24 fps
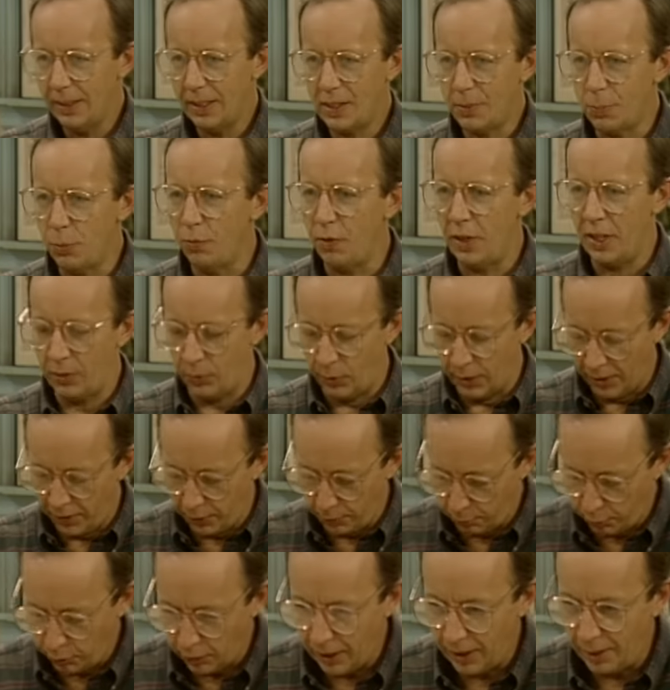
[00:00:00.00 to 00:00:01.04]
let's move on to another
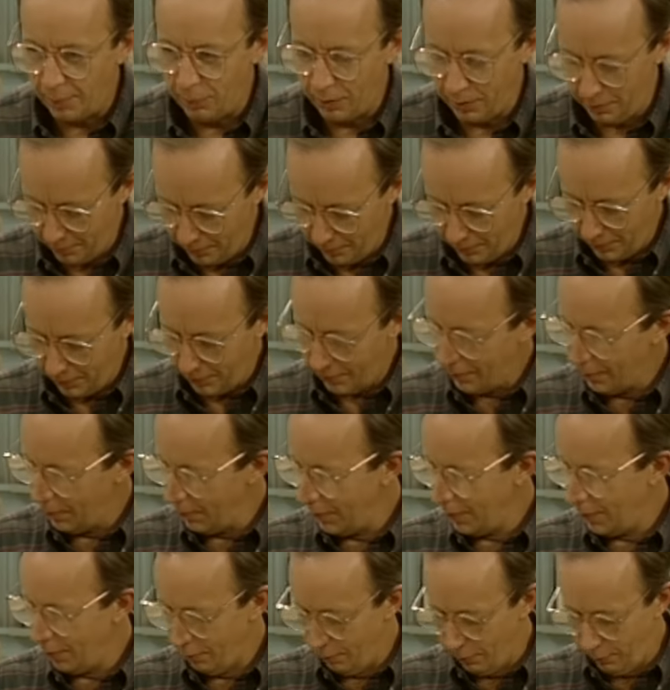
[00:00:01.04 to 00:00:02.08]
problem
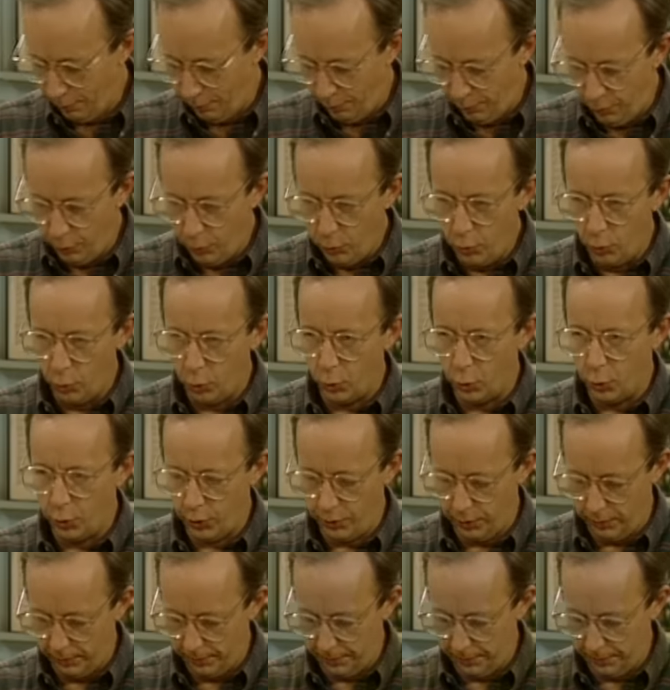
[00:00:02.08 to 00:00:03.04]
food.